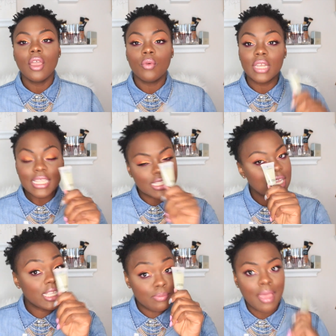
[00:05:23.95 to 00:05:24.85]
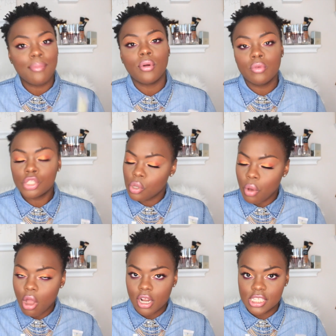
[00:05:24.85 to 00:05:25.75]
When I say this bad boy was
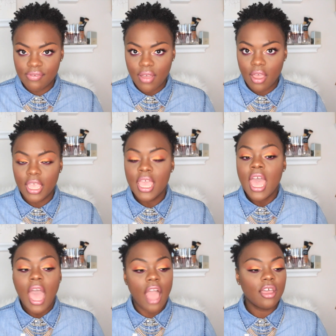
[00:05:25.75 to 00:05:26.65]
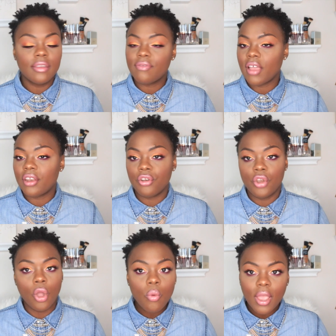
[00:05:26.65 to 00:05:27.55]
so hard to find, I couldn't find her
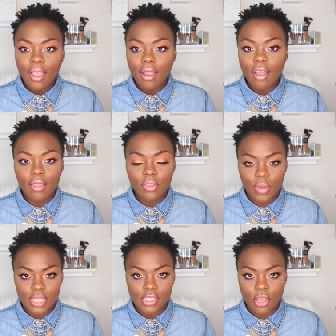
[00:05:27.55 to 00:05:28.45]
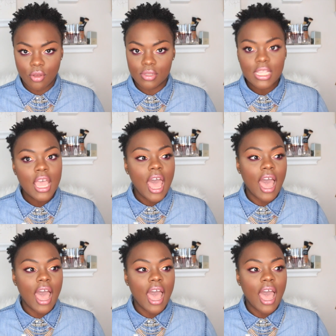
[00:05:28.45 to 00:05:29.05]
nowhere on the West Coast.